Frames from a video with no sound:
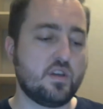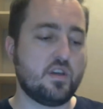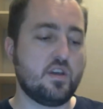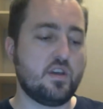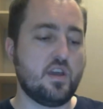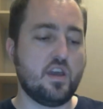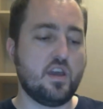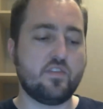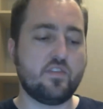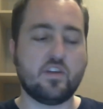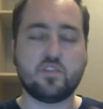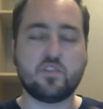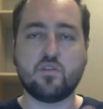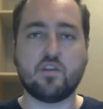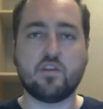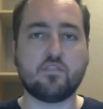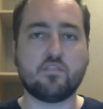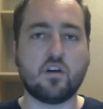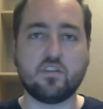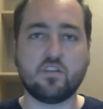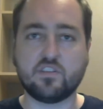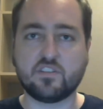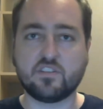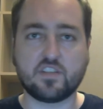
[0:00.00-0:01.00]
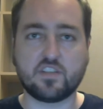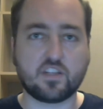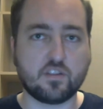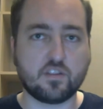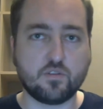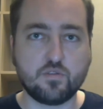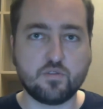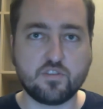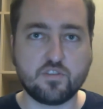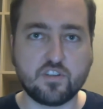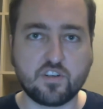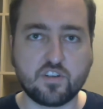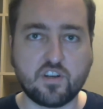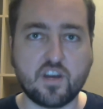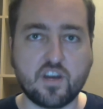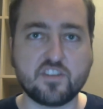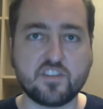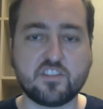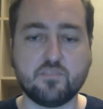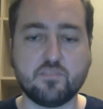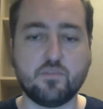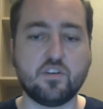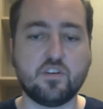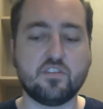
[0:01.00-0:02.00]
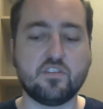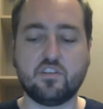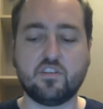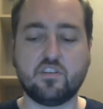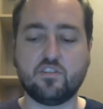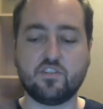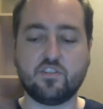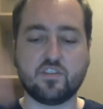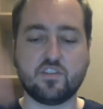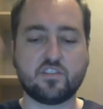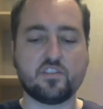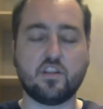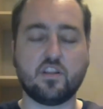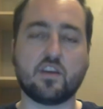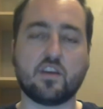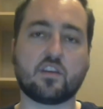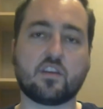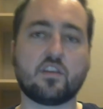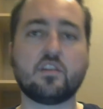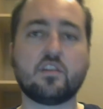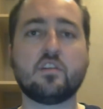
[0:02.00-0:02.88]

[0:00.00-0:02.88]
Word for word: and then you have all these like loser customers that are just like